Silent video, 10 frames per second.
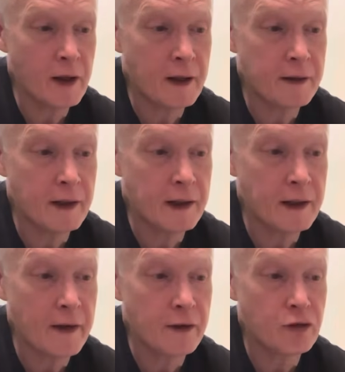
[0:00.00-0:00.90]
and then
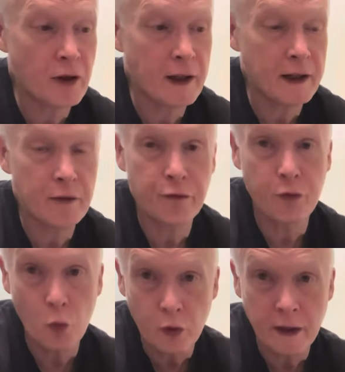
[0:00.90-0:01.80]
another track at
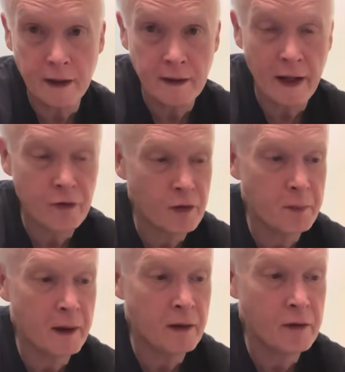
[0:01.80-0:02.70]
14
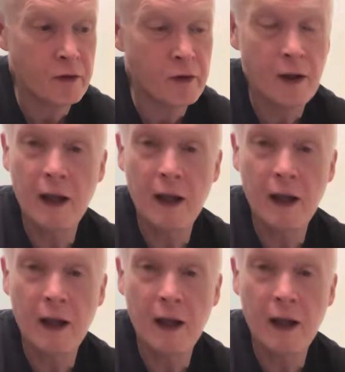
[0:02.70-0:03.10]
decibels,